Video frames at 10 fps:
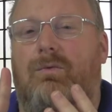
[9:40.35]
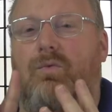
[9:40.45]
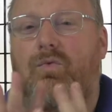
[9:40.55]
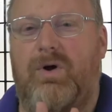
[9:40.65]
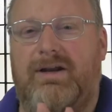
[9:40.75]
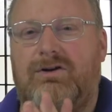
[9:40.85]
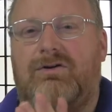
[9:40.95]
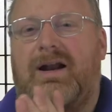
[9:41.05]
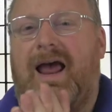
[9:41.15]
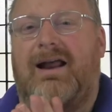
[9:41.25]
When
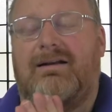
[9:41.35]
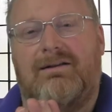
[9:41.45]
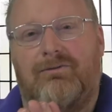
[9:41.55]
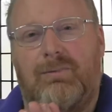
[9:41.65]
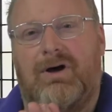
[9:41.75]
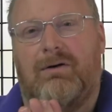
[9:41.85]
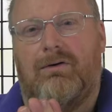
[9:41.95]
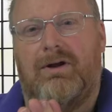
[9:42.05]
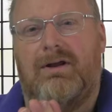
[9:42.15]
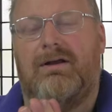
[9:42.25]
you're in additive
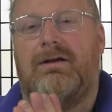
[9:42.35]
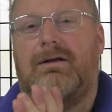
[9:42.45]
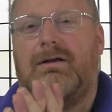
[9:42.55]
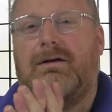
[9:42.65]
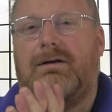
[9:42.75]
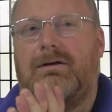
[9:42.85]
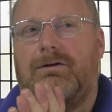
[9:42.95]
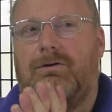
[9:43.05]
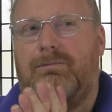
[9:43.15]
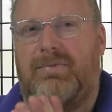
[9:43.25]
mode,
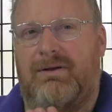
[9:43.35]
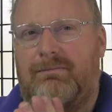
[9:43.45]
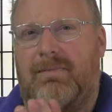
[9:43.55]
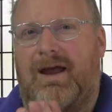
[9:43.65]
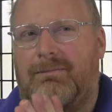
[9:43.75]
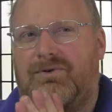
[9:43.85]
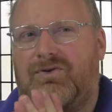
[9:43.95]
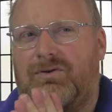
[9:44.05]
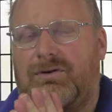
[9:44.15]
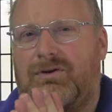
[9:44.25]
your
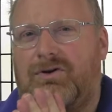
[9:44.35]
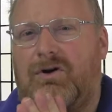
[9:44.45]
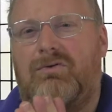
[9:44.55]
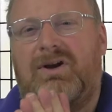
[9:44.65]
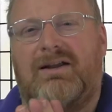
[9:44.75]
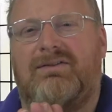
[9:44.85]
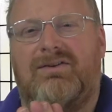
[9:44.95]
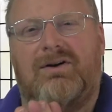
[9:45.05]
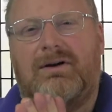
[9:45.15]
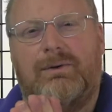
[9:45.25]
since don't
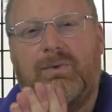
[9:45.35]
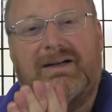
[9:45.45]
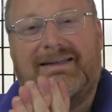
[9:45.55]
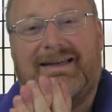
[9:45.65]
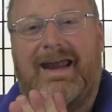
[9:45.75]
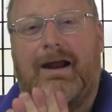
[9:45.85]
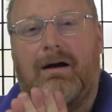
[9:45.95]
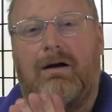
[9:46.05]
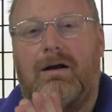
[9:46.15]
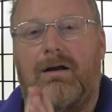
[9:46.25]
necessarily really
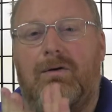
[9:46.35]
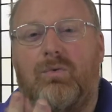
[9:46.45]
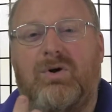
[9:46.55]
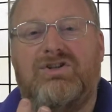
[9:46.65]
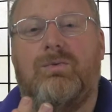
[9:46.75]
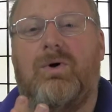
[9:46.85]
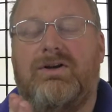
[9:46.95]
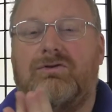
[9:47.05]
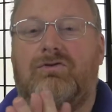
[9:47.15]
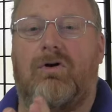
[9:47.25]
care which
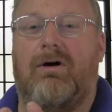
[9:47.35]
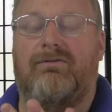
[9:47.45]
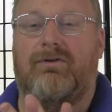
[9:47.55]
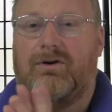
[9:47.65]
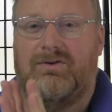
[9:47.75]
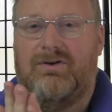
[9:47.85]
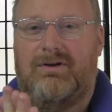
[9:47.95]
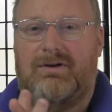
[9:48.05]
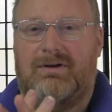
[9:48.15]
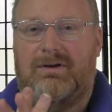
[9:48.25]
one you draw first.
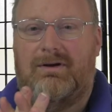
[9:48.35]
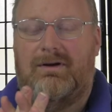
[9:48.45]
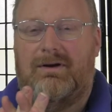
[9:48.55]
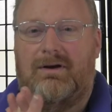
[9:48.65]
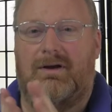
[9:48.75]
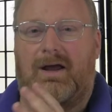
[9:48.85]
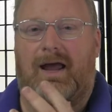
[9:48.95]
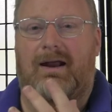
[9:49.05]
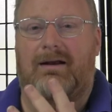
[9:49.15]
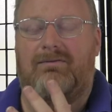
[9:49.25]

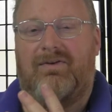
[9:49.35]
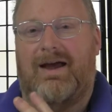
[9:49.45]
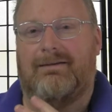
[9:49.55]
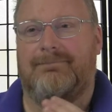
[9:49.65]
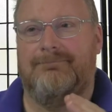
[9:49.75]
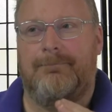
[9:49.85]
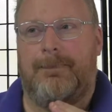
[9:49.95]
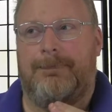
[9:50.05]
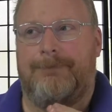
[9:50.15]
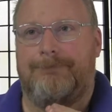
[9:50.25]
And in fact,
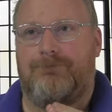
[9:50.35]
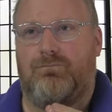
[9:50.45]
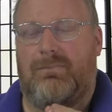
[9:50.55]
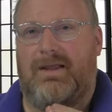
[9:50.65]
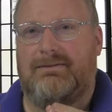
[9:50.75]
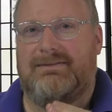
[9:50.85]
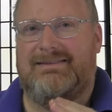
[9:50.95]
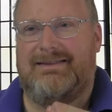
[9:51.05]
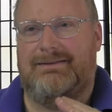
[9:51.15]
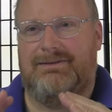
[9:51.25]

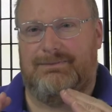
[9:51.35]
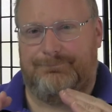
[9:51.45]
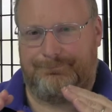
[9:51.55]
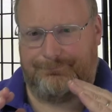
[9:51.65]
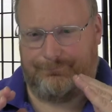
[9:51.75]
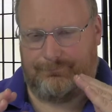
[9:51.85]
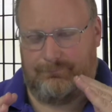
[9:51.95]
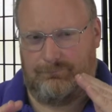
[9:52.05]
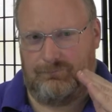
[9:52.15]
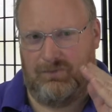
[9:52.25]
since
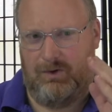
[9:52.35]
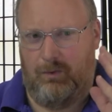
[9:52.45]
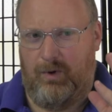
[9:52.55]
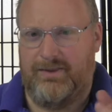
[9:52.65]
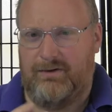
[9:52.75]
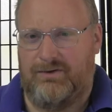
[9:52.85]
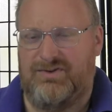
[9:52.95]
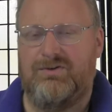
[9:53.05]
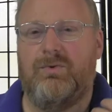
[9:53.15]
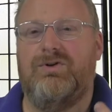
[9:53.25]

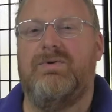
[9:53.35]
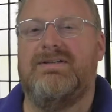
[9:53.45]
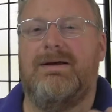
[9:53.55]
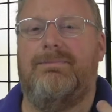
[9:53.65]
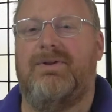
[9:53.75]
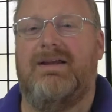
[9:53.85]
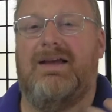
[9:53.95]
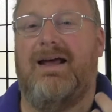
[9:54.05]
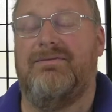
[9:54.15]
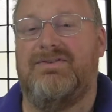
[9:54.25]
we're doing something
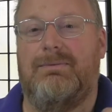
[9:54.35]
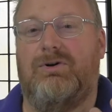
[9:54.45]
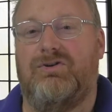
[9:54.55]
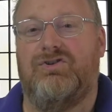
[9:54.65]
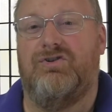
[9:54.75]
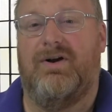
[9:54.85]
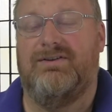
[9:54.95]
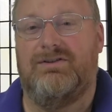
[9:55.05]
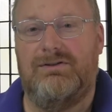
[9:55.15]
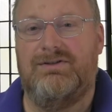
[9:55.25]
kind of similar to
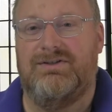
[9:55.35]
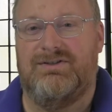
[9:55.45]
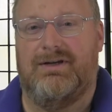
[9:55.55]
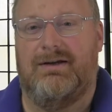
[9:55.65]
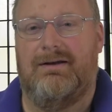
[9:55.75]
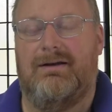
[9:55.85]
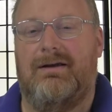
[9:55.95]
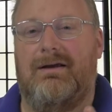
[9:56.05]
translucency,